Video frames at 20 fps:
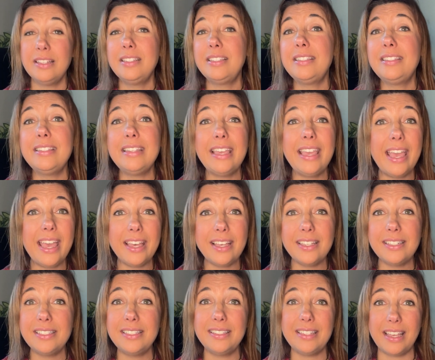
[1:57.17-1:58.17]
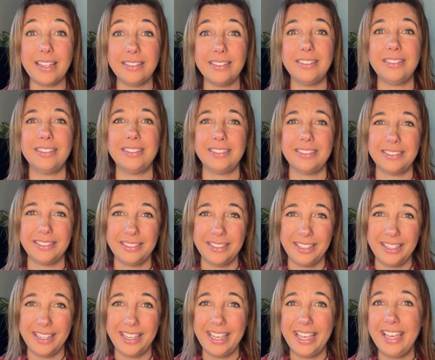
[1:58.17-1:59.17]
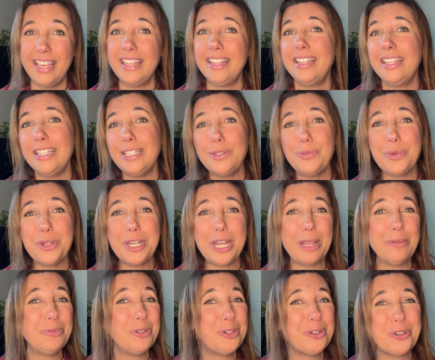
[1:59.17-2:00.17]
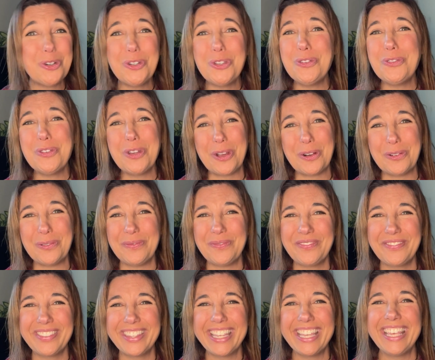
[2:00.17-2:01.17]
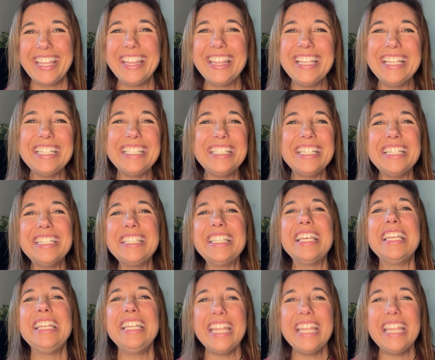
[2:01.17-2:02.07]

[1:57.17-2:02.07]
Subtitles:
ser sete. This one I'm sure you know. This is the